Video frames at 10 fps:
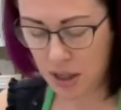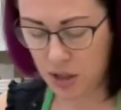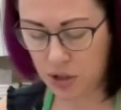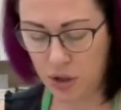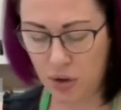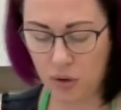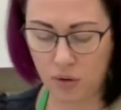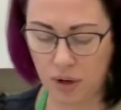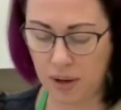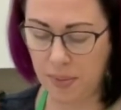
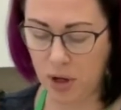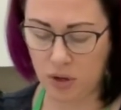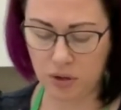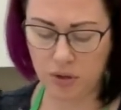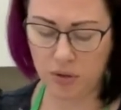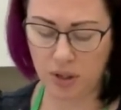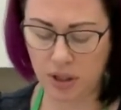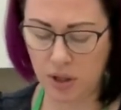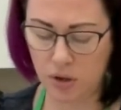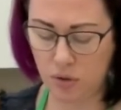So I'm also gonna
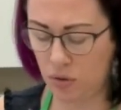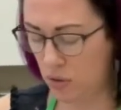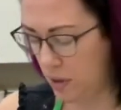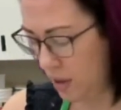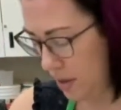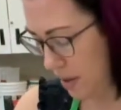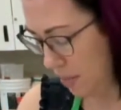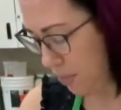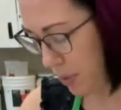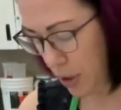use some
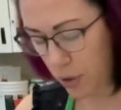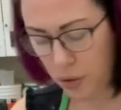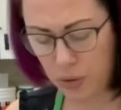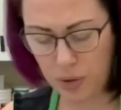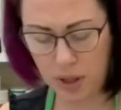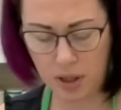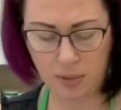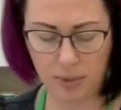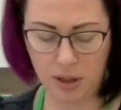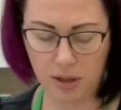blue and
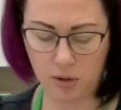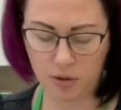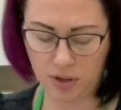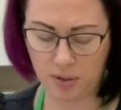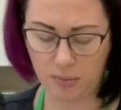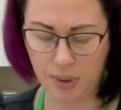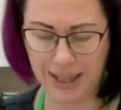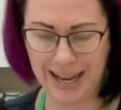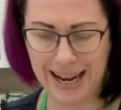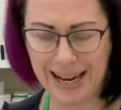I'm gonna use some
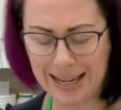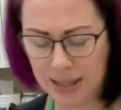black.